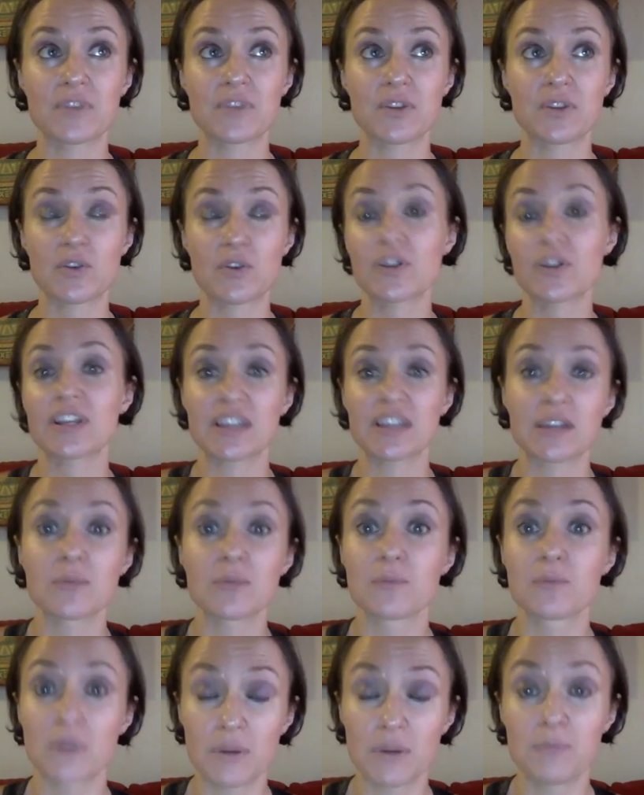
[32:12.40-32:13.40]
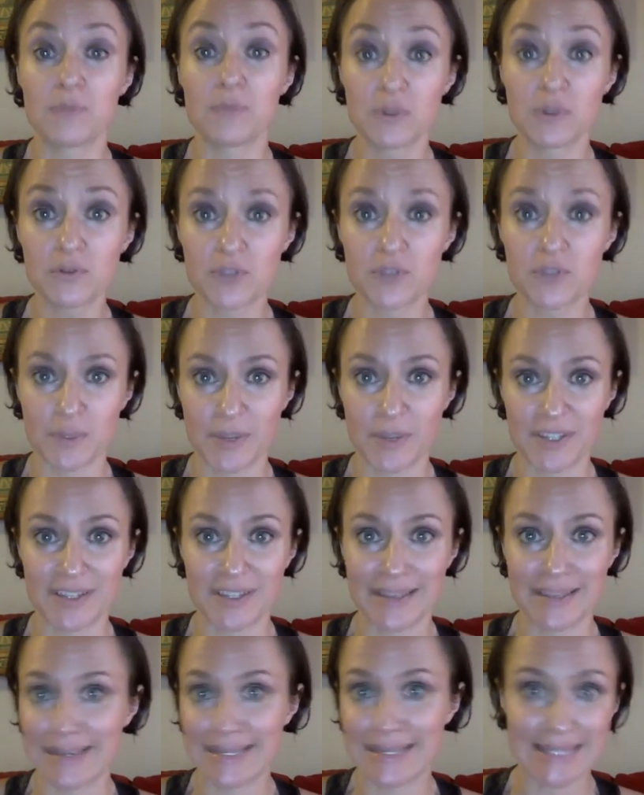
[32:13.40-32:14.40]
creating an immune response to
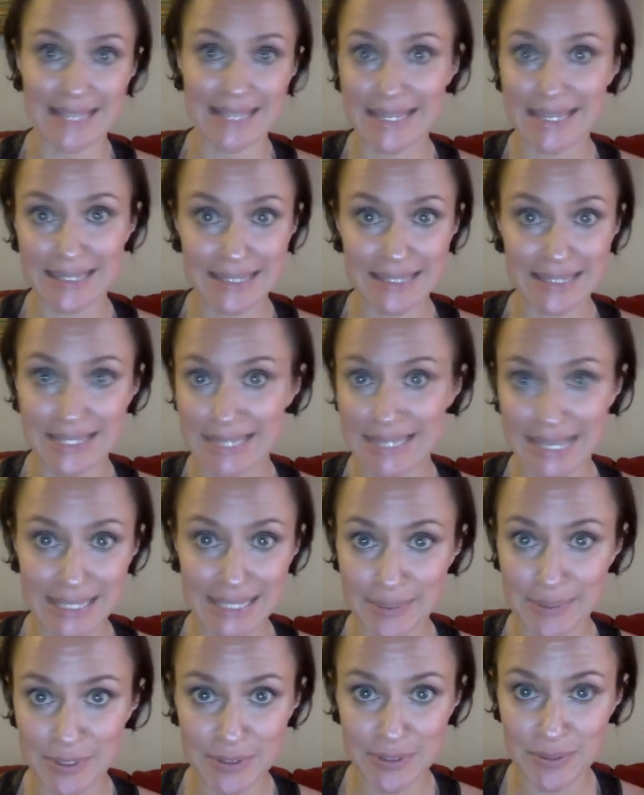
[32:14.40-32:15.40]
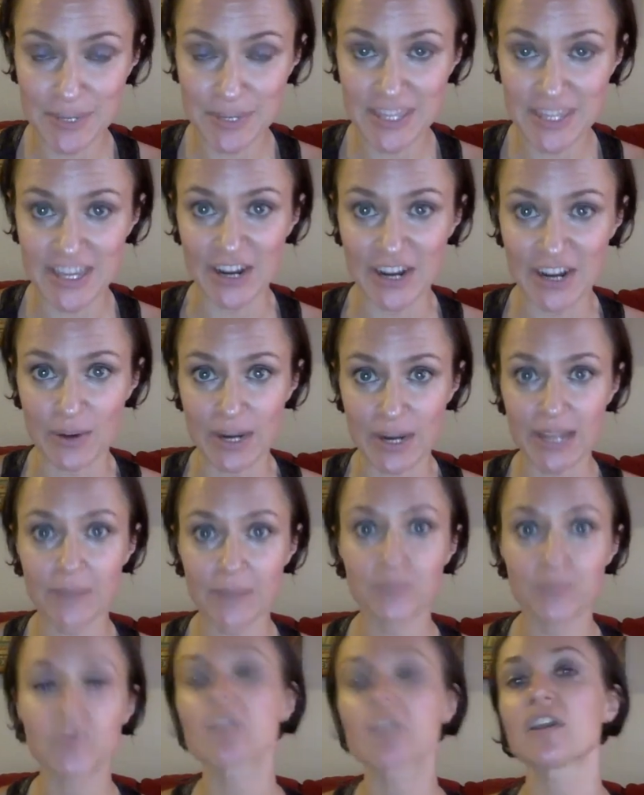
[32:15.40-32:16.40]
that, because that's not supposed to be there, right?
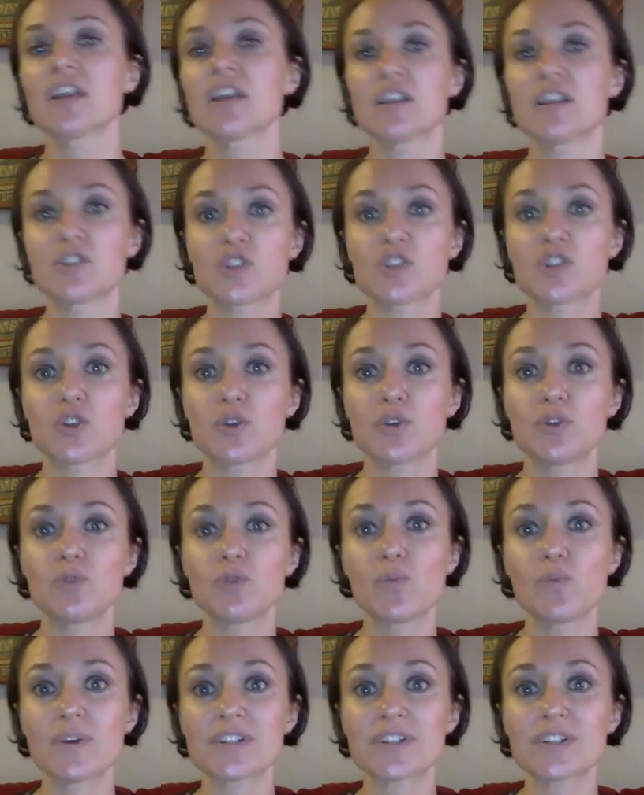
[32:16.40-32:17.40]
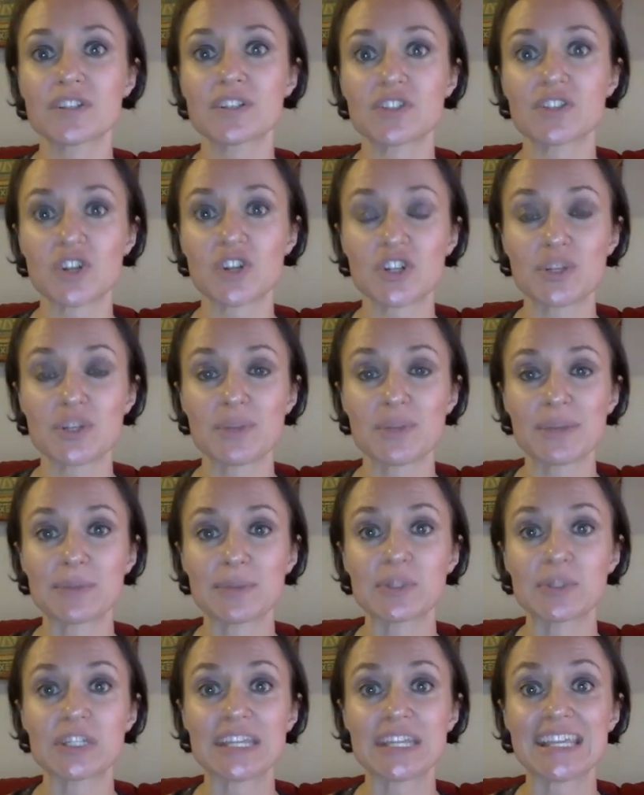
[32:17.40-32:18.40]
And so you want to start to be able
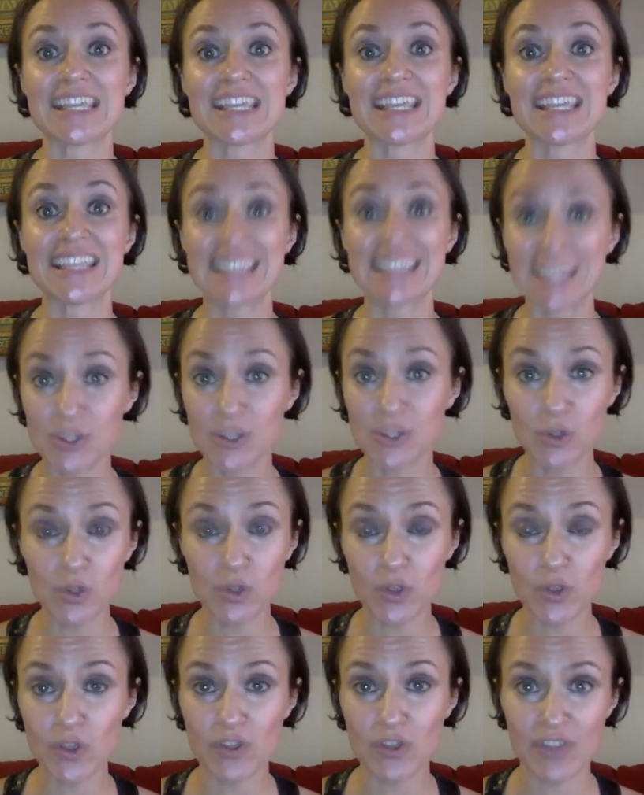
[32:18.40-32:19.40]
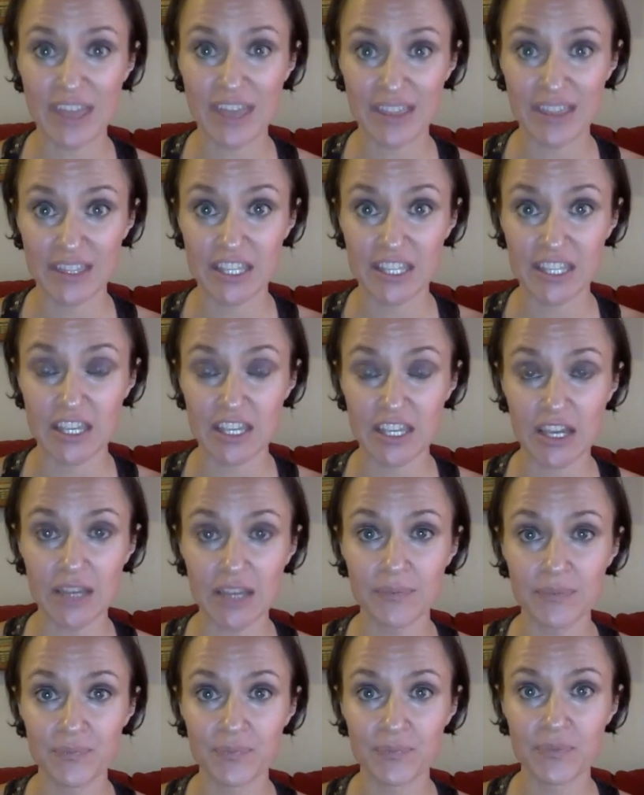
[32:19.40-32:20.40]
to heal that leaky gut.
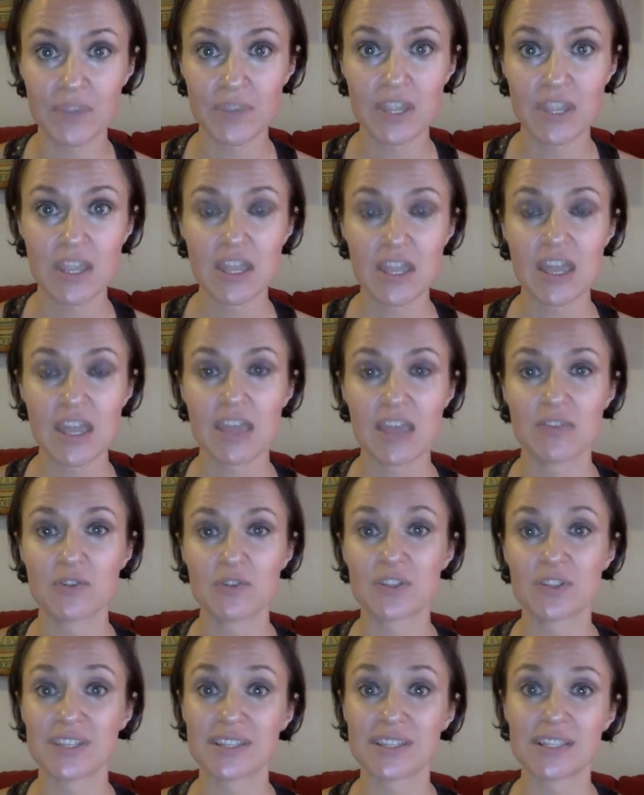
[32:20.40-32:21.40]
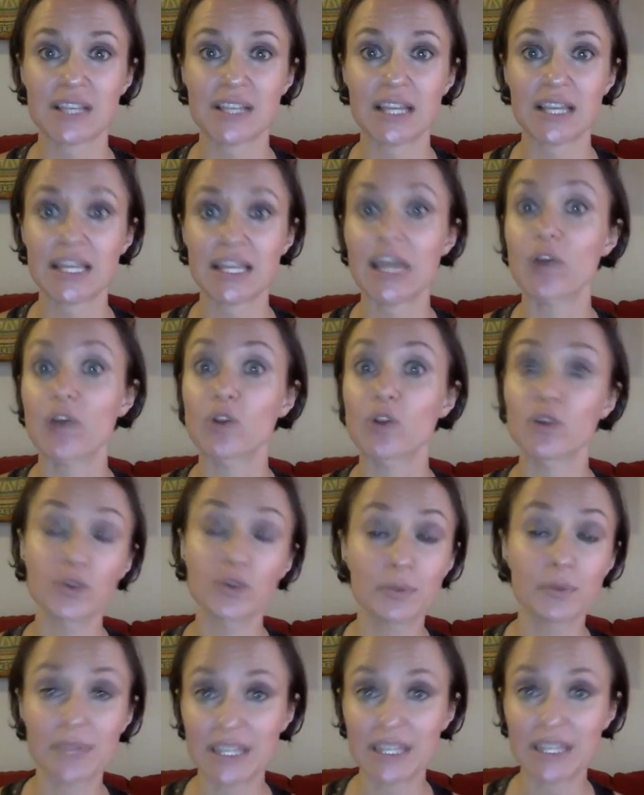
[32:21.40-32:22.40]
And there's things like
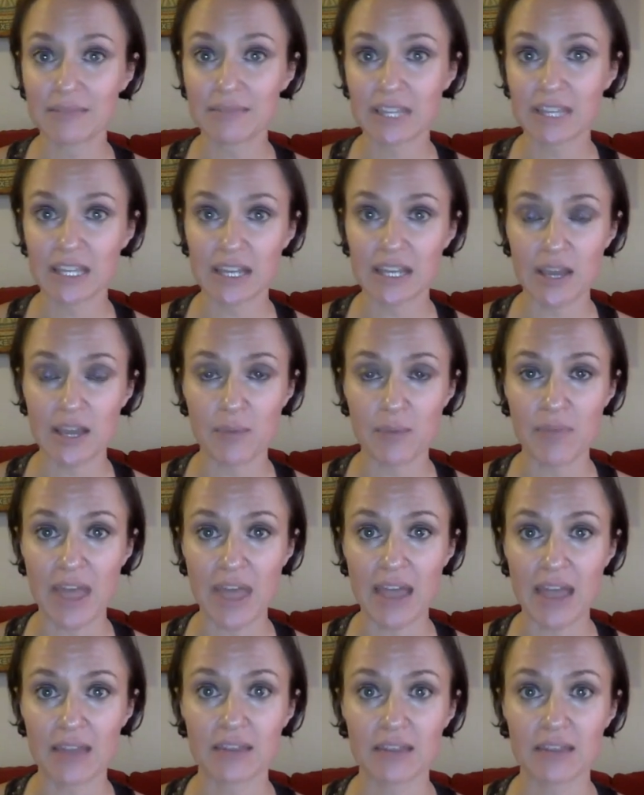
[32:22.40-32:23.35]
L-glutamine that can help that.